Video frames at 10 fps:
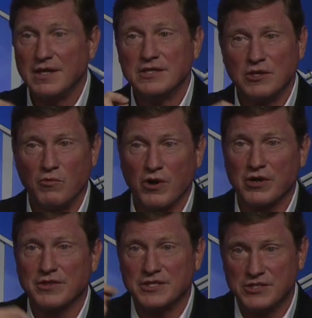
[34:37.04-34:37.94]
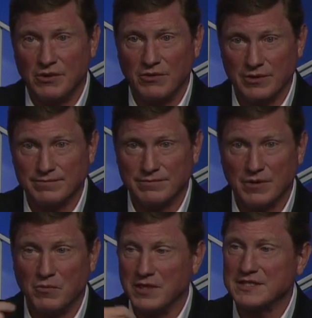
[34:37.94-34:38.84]
to work the storm.
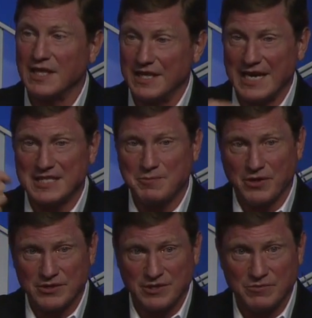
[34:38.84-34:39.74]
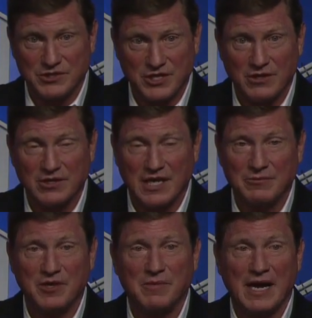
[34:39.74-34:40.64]
Once the last person was turned
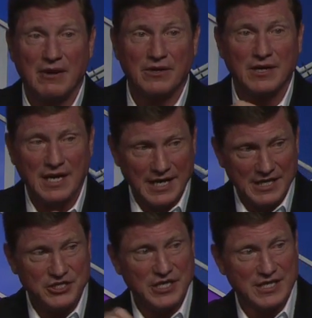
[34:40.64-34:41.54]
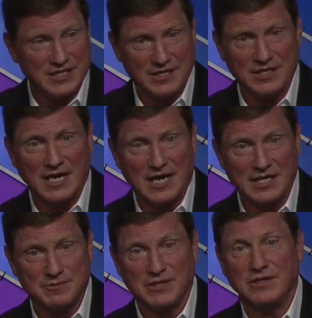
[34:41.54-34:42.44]
on with power, he checked into the
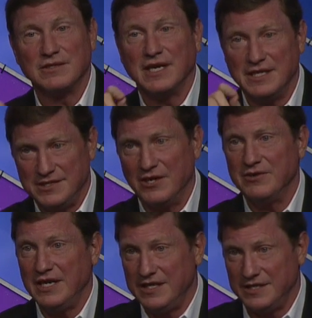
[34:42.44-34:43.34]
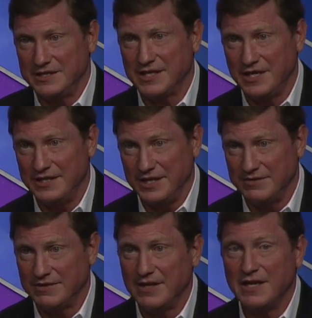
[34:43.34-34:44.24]
hospital and donated his kidney.
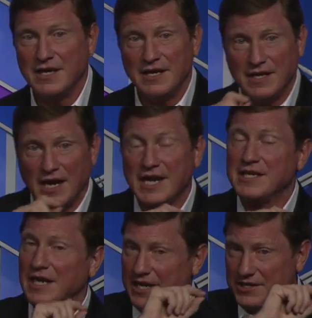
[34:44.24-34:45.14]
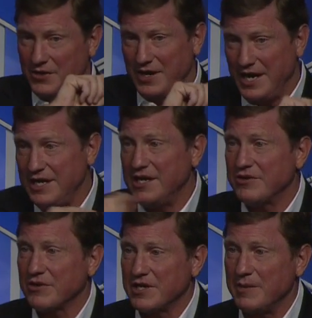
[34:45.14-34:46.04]
I, could, I know any
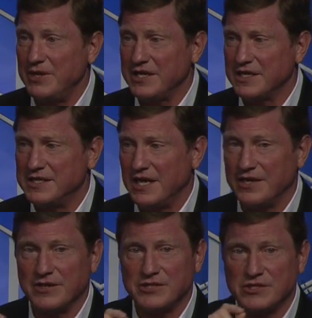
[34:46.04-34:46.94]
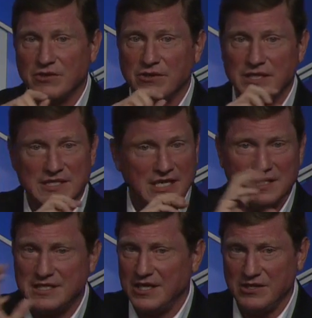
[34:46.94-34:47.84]
other company could tell those stories. I
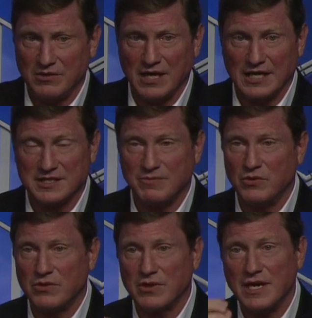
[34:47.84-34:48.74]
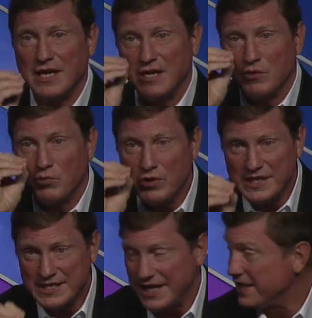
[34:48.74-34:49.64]
could tell you lots more. We
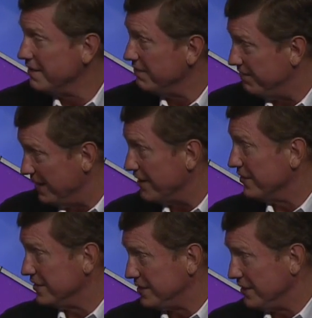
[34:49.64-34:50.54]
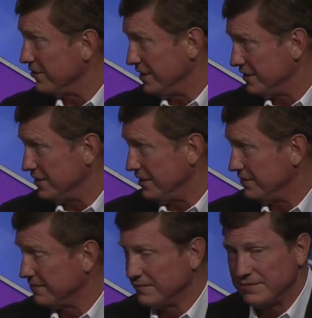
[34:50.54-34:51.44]
take it very seriously.
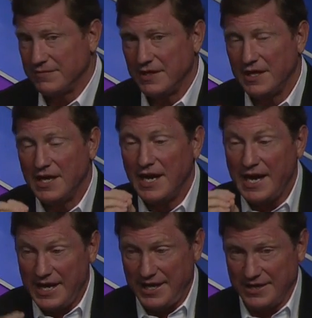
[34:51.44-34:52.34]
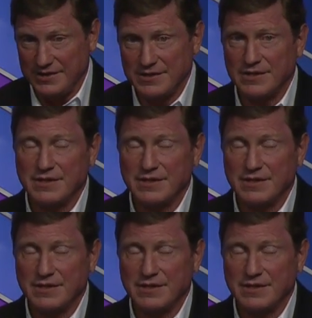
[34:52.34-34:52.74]
And